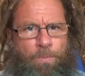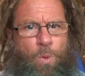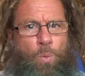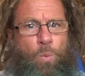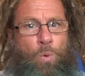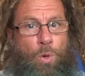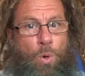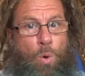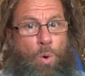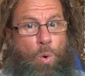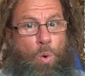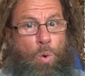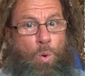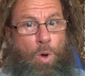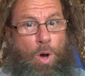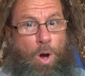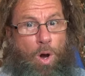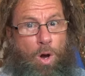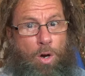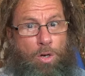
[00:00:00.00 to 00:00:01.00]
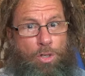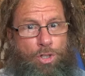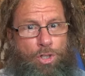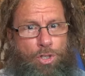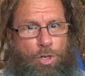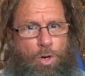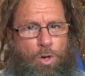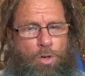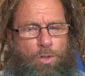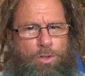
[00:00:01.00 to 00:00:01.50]
We all are
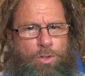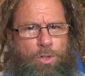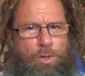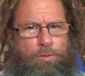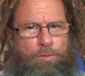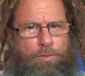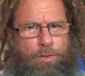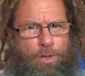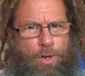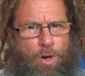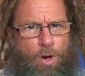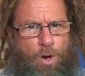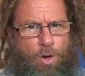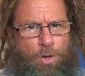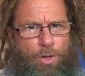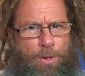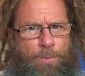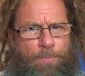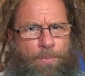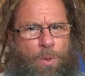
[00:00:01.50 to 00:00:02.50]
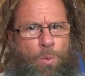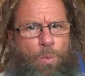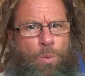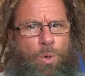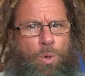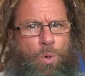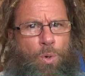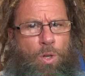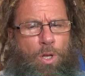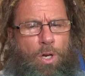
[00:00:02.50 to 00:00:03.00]
shards of God, we
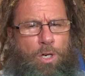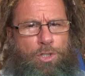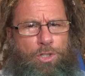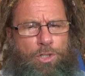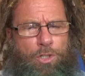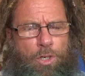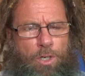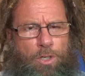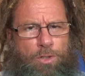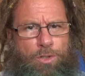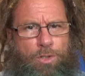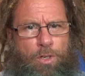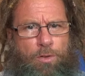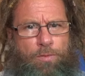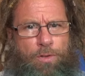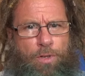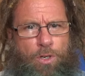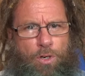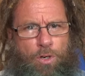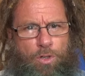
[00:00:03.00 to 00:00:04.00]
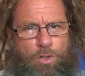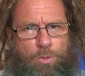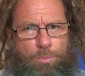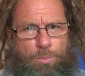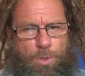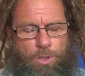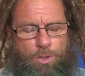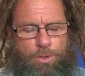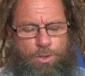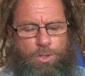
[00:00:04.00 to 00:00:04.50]
all are shards of the
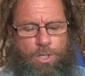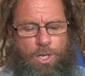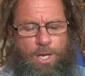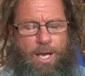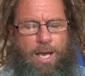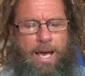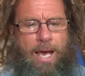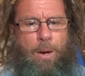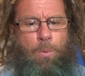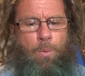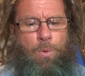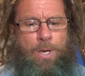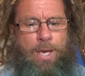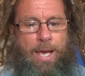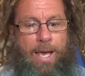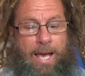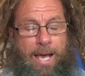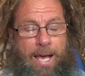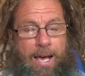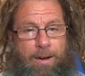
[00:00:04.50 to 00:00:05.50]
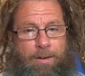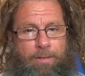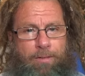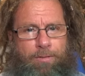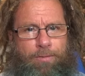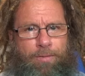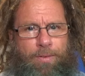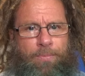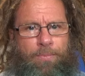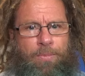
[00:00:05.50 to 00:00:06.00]
cosmos, and we
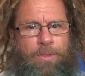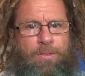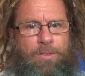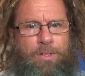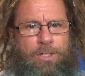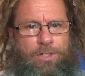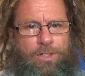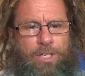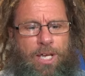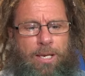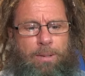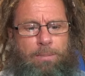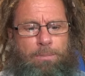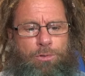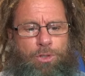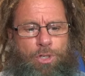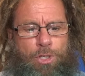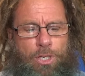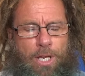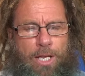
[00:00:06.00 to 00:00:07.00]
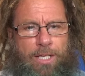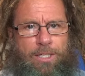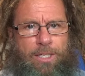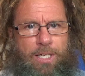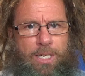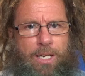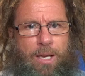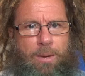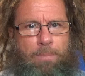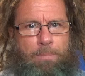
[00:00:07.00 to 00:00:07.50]
have the same
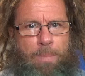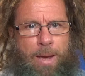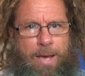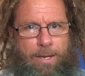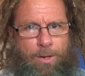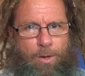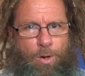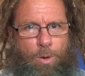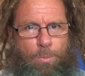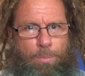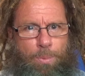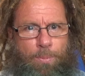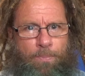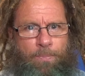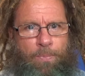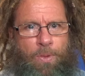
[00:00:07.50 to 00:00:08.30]
genetic makeup.